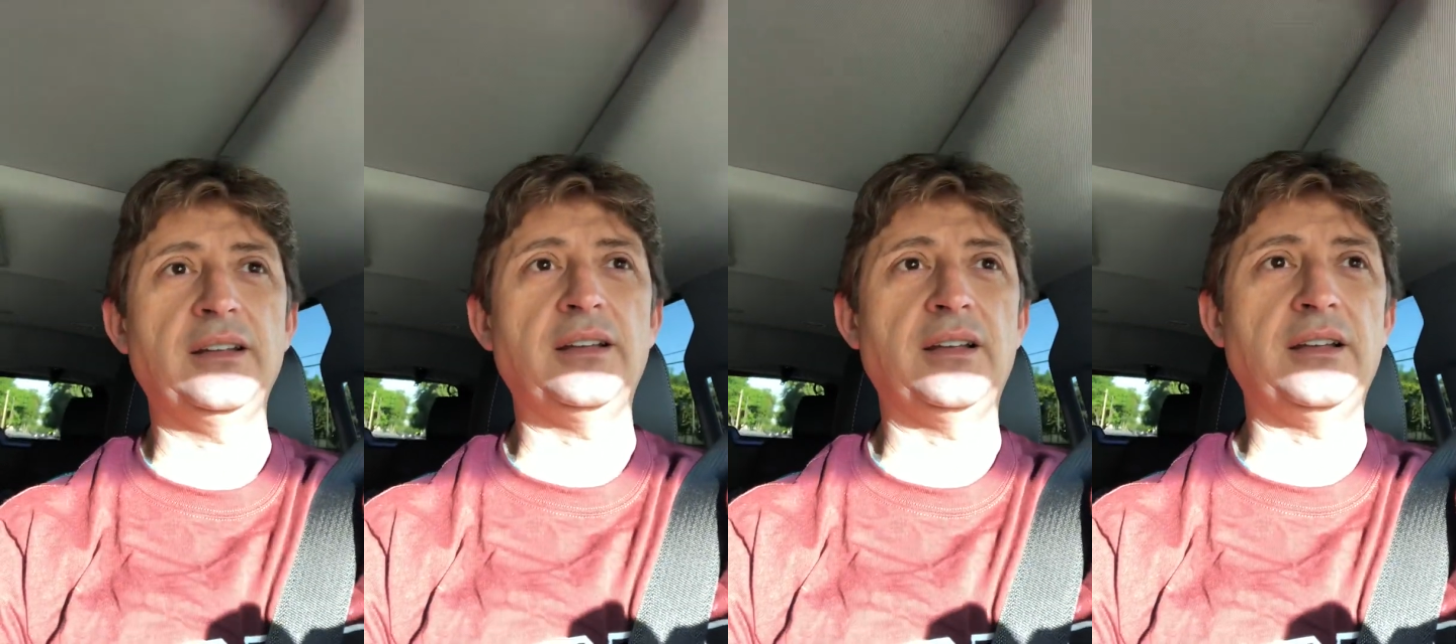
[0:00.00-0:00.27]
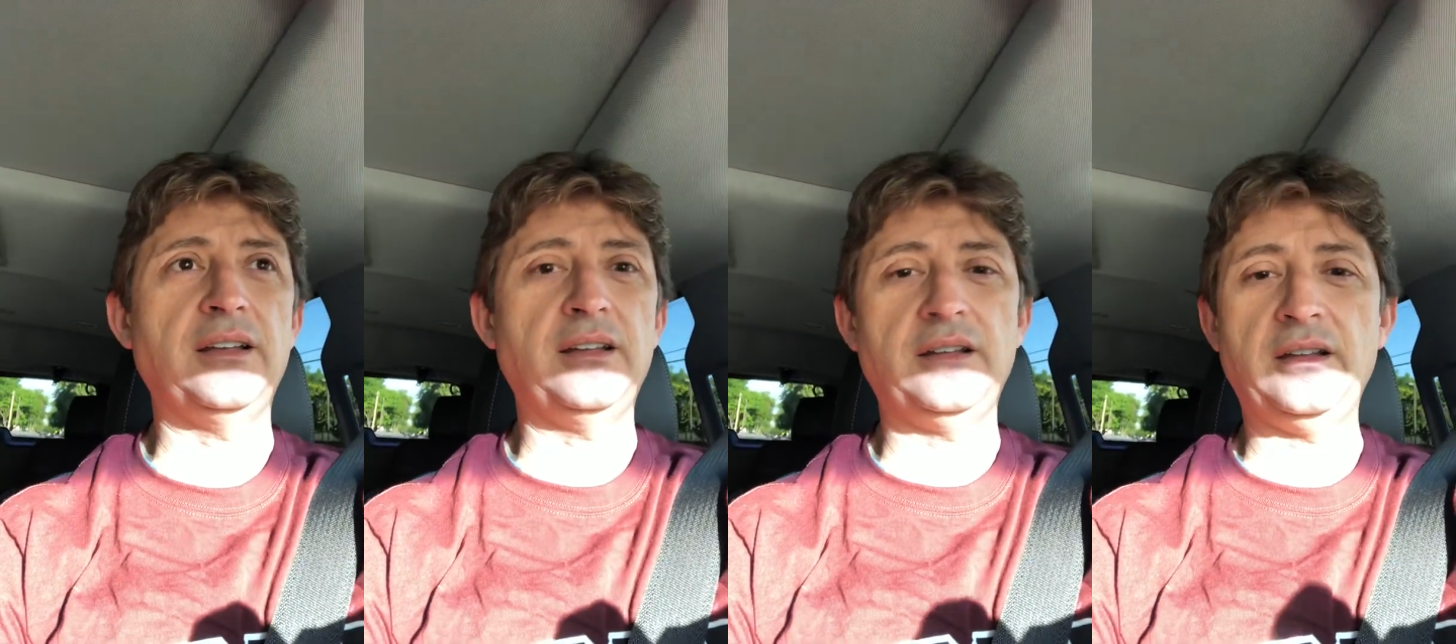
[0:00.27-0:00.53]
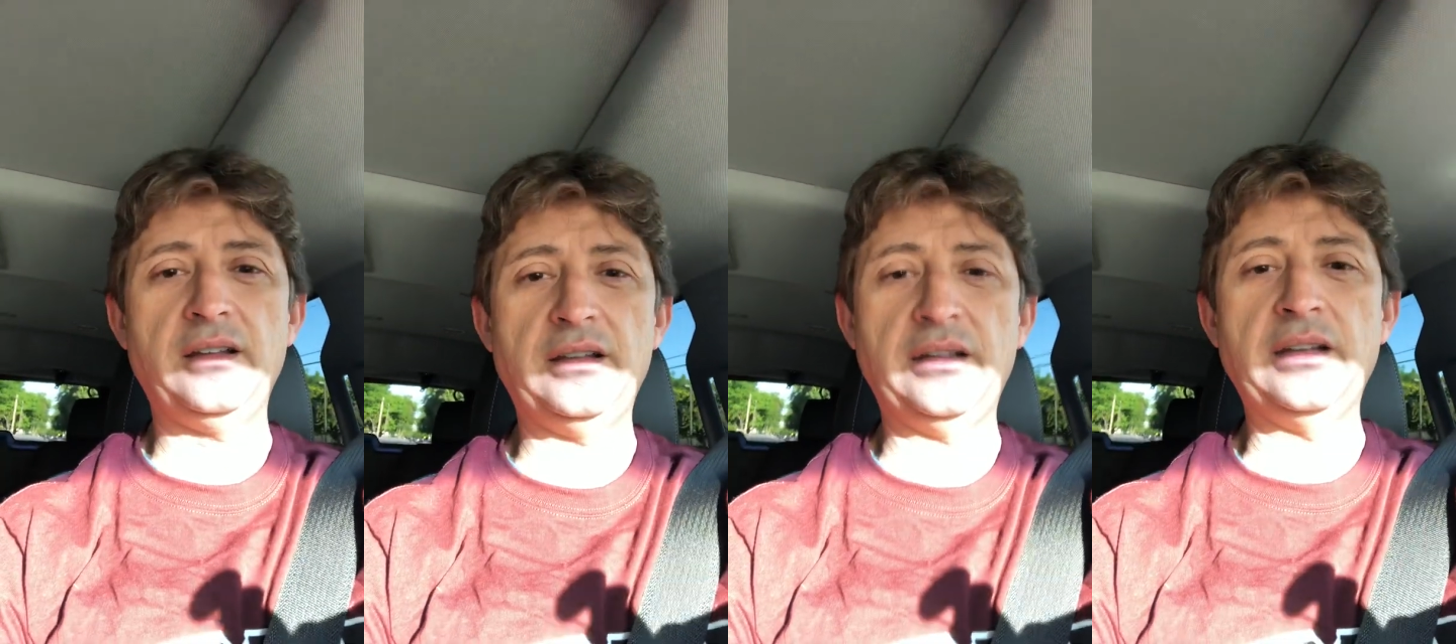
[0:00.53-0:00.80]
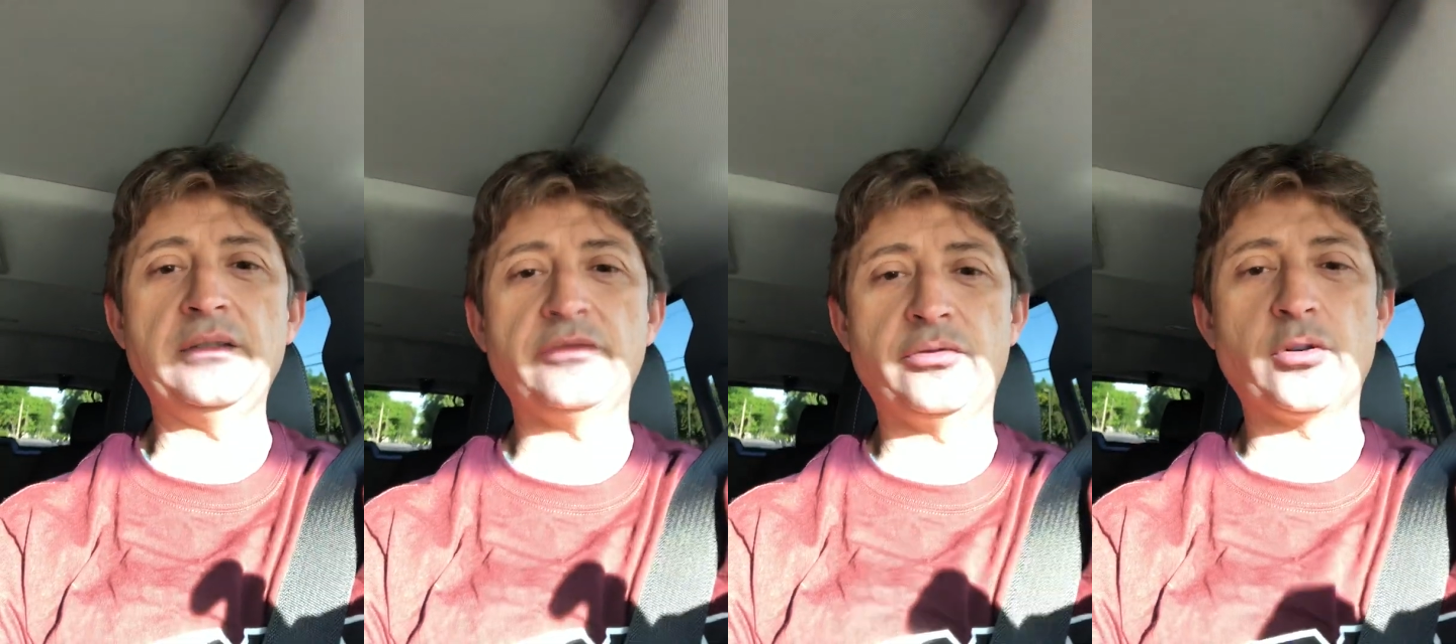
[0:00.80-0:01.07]

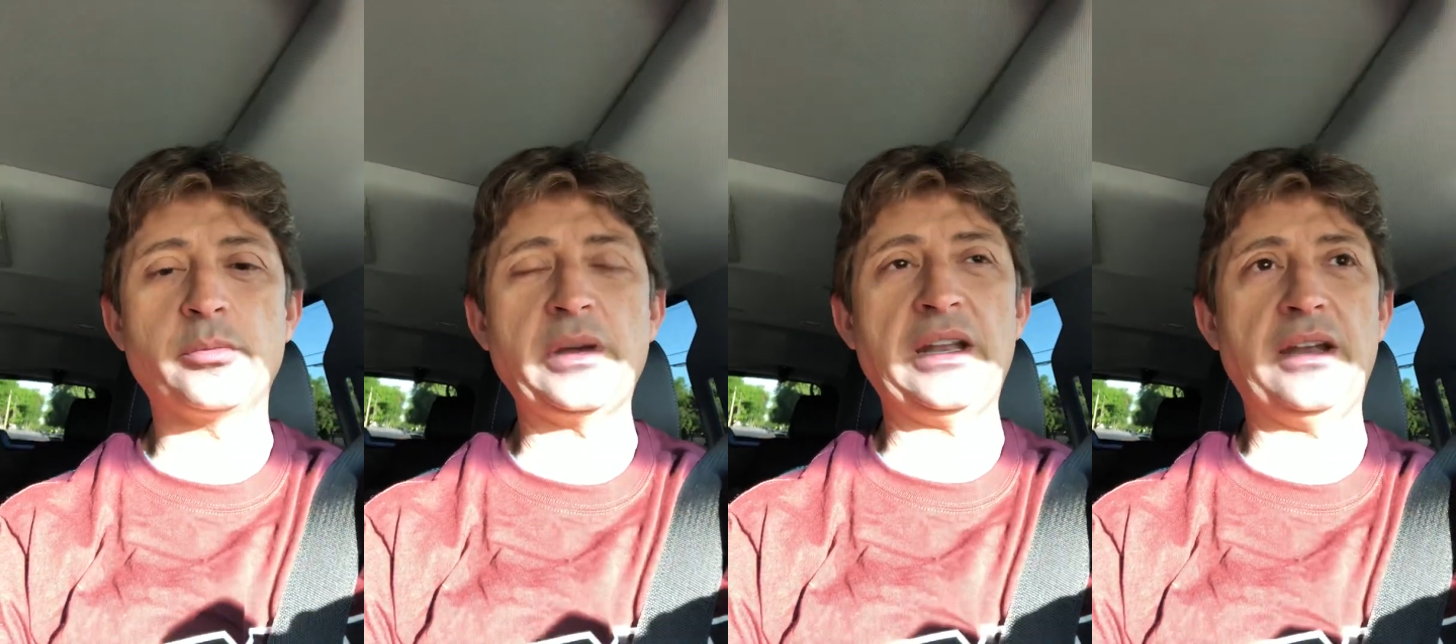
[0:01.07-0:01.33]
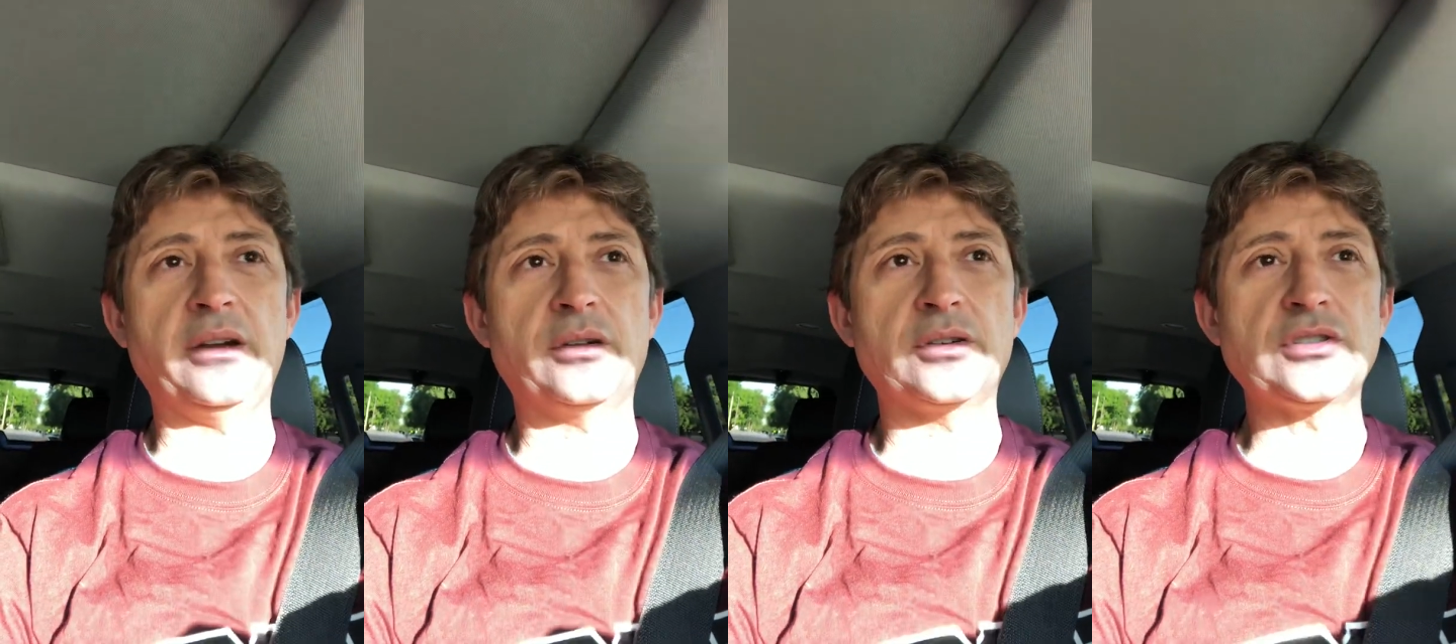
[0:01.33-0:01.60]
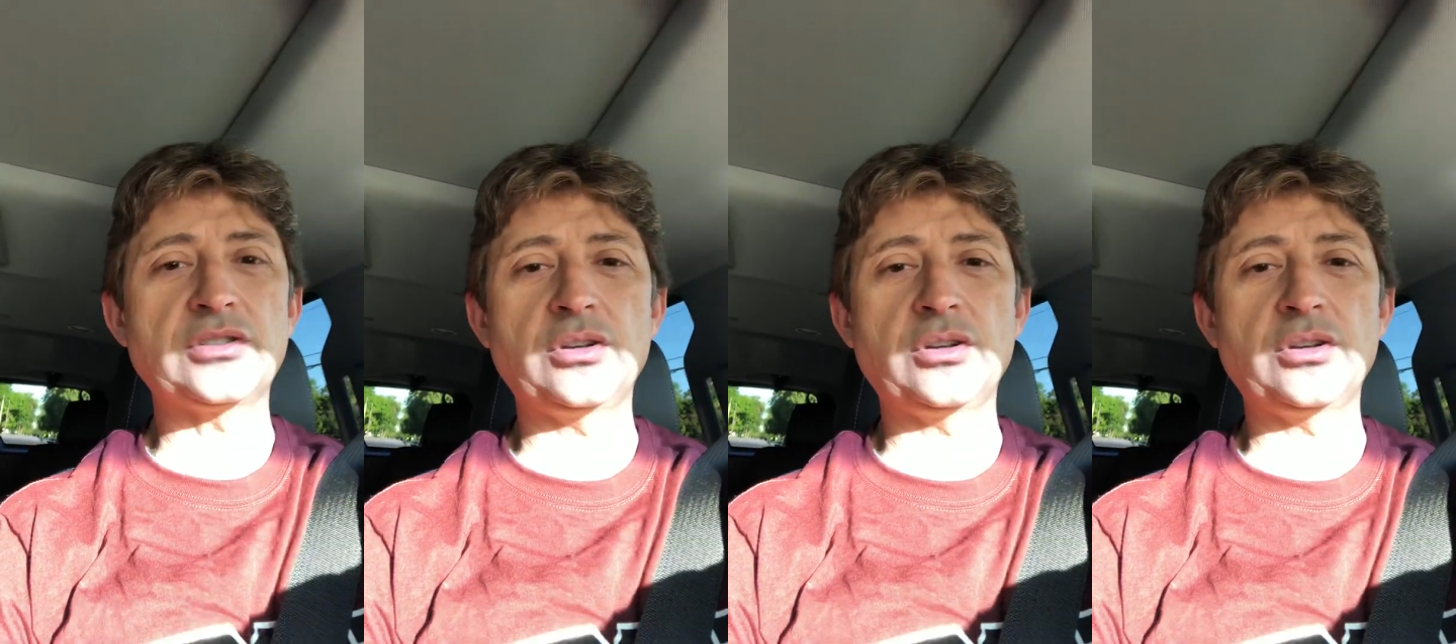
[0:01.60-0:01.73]
in format errors.